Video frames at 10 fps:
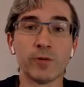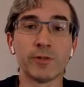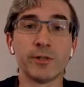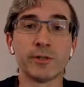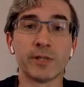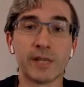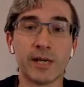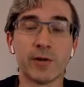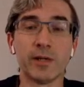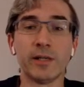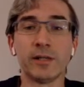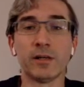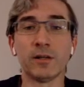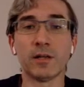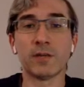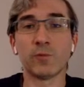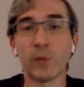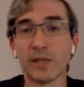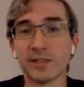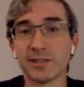you can carry a lot of
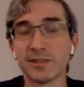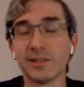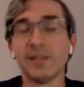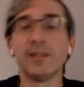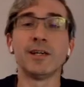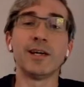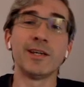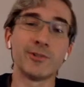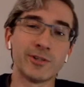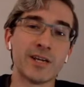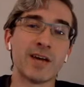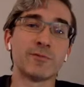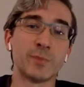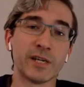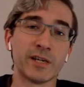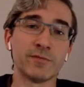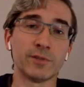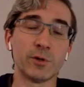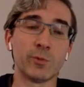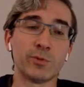weight and you can have a big envelope.